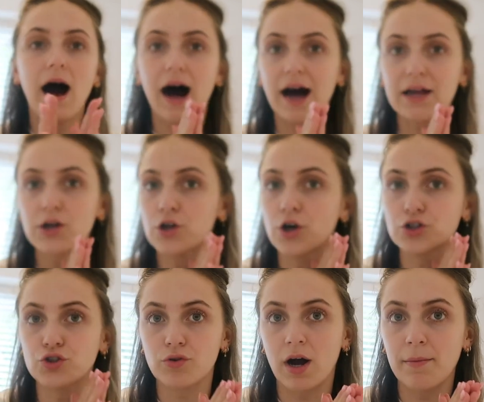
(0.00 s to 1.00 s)
I cannot
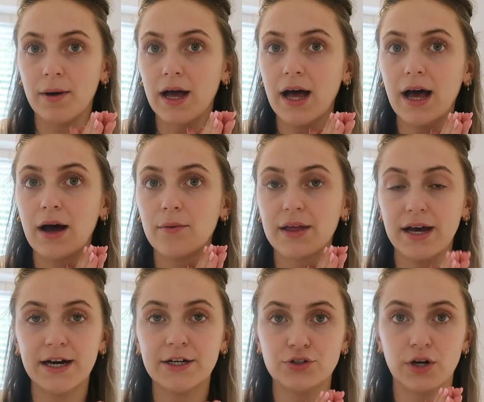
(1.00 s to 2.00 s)
dry my hair with a
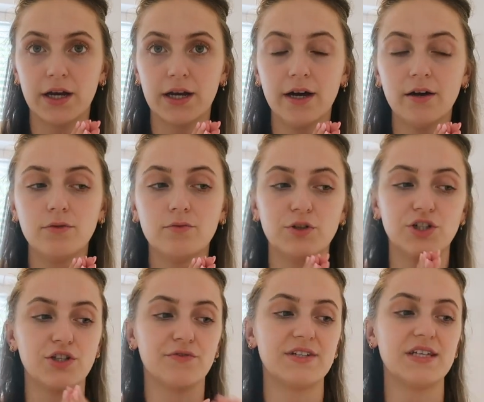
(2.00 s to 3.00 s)
hairdryer, which
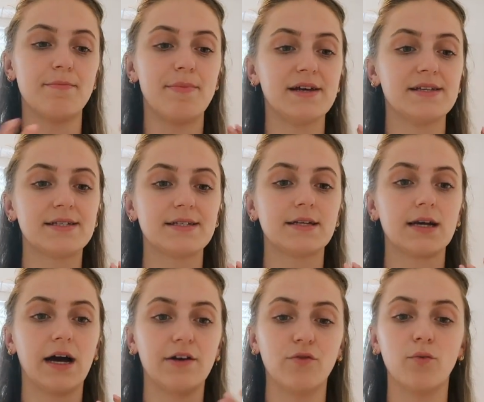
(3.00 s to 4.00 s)
is obviously the best
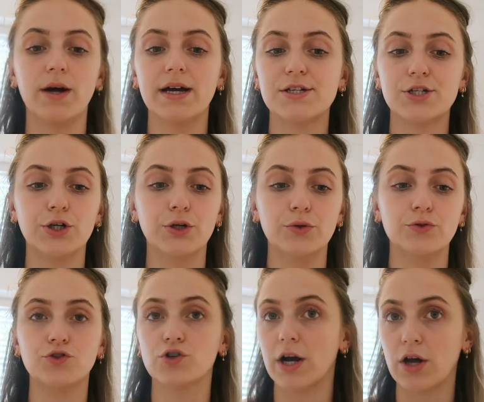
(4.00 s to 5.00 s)
kind of way to
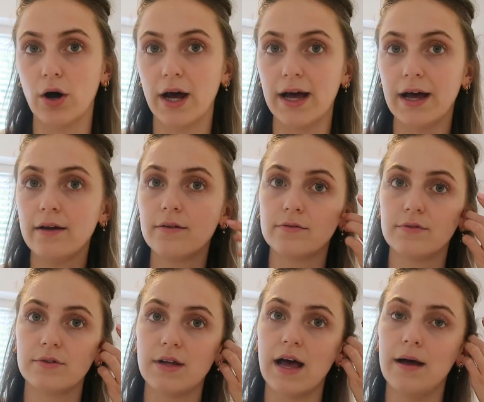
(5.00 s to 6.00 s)
dry your hair,
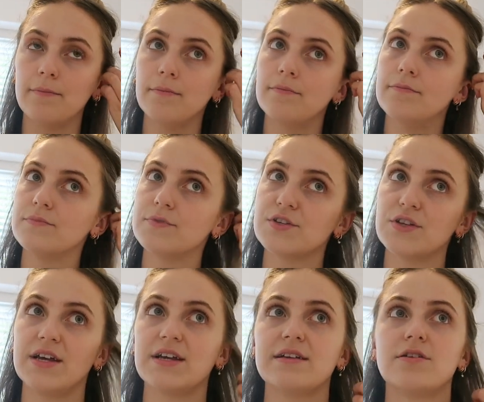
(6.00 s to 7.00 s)
so
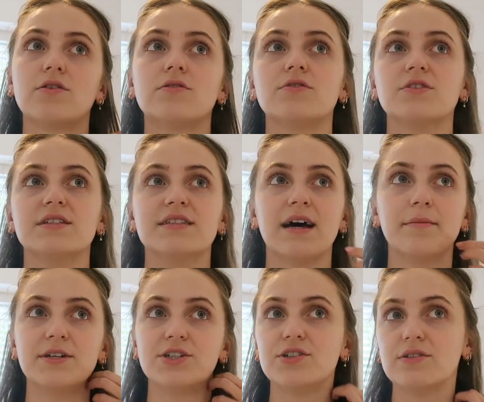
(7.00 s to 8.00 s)
that it doesn't
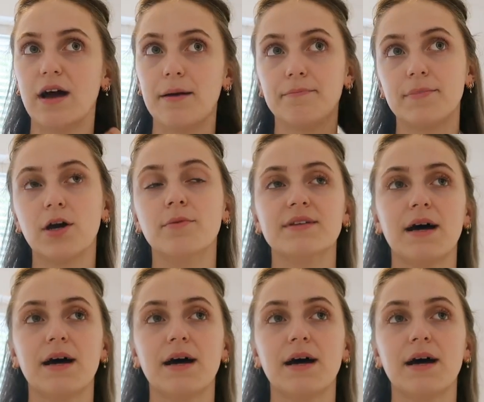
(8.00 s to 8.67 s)
become